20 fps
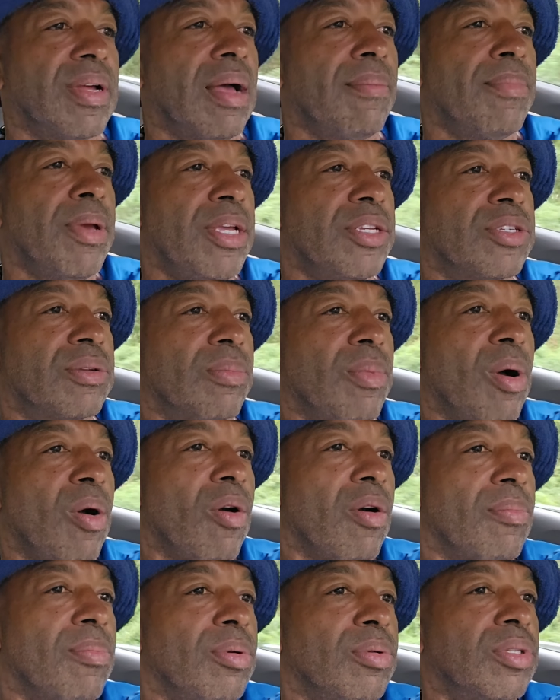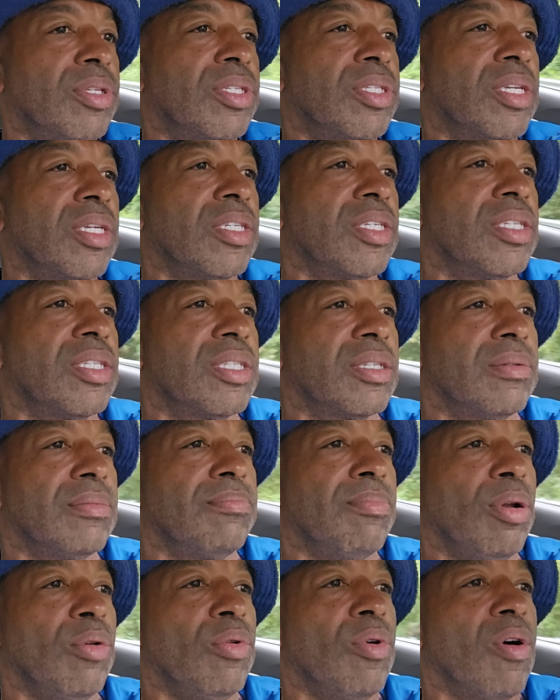I made some horrible decisions
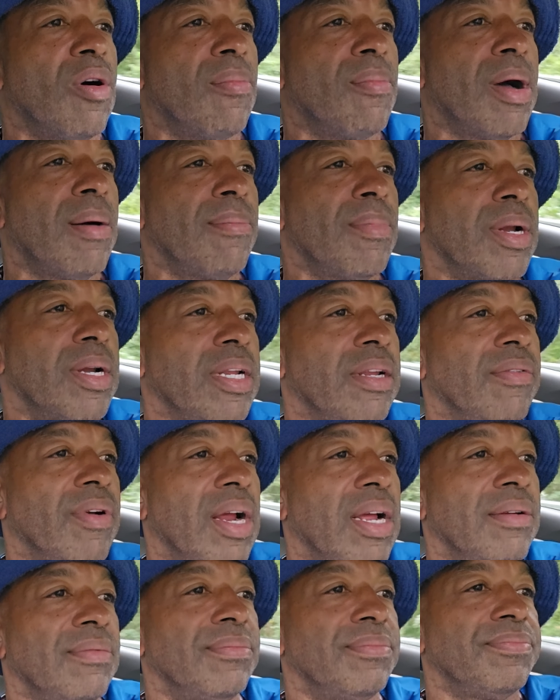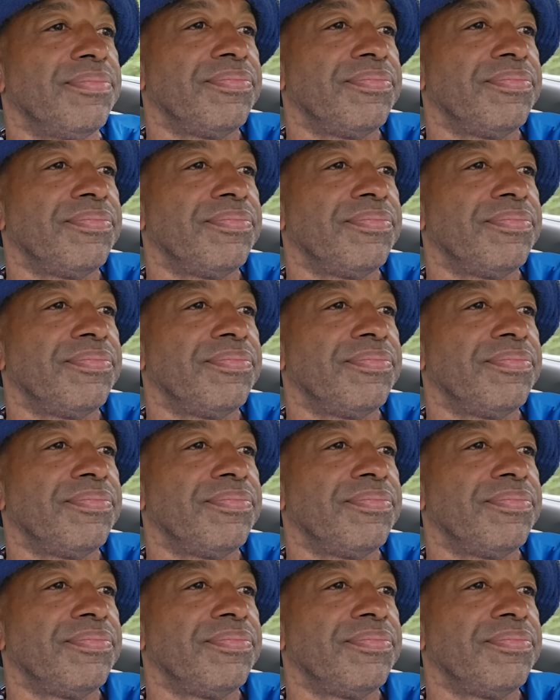and blew all my money, right?